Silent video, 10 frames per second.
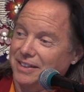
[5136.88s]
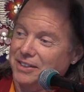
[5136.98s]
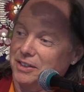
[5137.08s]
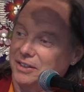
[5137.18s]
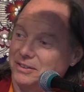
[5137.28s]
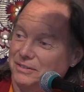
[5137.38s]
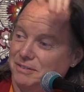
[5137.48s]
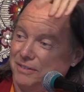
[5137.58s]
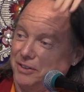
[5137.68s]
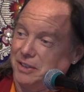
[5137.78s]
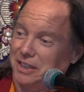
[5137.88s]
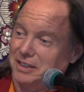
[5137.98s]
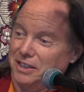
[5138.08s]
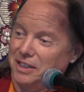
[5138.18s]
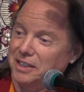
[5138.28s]
So you
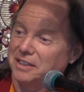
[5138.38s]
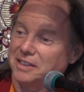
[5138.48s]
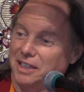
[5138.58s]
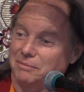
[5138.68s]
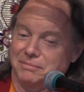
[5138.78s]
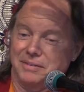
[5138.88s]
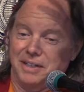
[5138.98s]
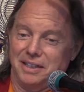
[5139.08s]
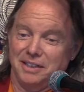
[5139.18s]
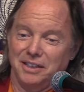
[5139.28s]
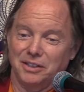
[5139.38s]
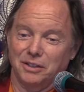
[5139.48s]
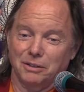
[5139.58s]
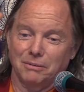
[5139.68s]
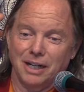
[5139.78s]
can hear them, you
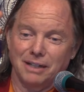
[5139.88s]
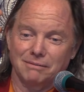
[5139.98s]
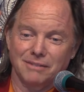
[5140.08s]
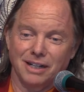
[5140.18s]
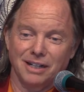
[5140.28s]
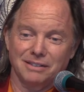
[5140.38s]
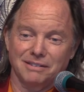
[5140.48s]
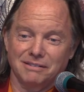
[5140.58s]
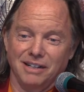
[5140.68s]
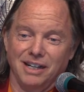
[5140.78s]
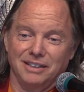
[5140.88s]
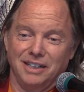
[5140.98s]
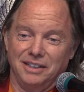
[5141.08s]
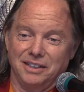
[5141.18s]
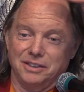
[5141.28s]
know,
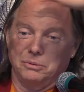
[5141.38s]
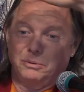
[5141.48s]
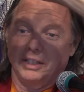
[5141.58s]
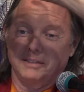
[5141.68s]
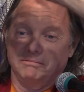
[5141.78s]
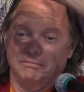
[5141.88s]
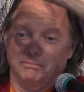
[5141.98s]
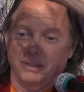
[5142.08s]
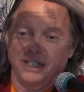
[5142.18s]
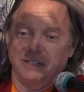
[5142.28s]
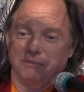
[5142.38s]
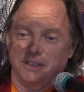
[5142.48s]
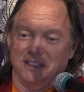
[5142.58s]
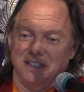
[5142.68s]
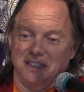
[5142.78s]
and there's one brave
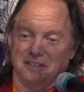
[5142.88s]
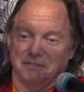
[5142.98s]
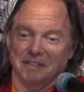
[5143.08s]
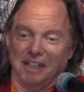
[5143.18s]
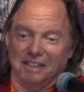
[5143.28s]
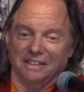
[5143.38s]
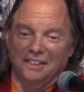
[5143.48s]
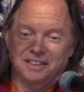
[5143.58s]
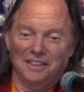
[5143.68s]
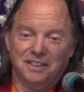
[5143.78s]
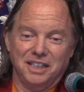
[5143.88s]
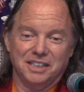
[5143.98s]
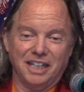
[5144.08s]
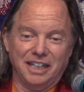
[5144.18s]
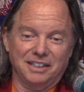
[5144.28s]
one in the front, you know,
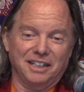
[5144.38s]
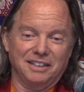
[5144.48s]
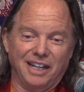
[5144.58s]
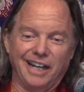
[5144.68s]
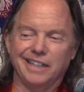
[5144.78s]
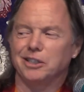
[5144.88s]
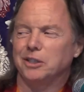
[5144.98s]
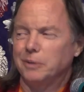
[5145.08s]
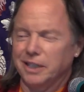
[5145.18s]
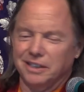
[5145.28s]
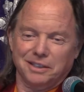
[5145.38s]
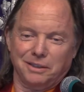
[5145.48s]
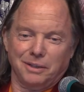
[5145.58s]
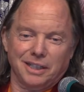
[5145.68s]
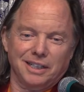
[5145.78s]
he's like, I know where's
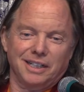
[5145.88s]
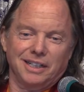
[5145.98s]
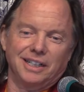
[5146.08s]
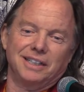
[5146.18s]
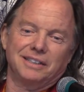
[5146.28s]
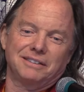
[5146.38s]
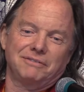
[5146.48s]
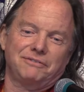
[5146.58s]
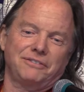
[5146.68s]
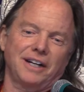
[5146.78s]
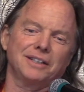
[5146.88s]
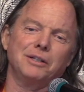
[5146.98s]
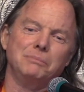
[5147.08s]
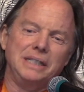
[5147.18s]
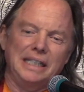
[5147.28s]
Guadalajara,
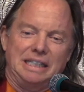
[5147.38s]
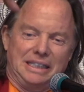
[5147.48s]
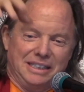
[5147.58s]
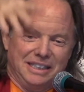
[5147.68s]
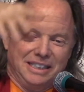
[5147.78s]
follow me,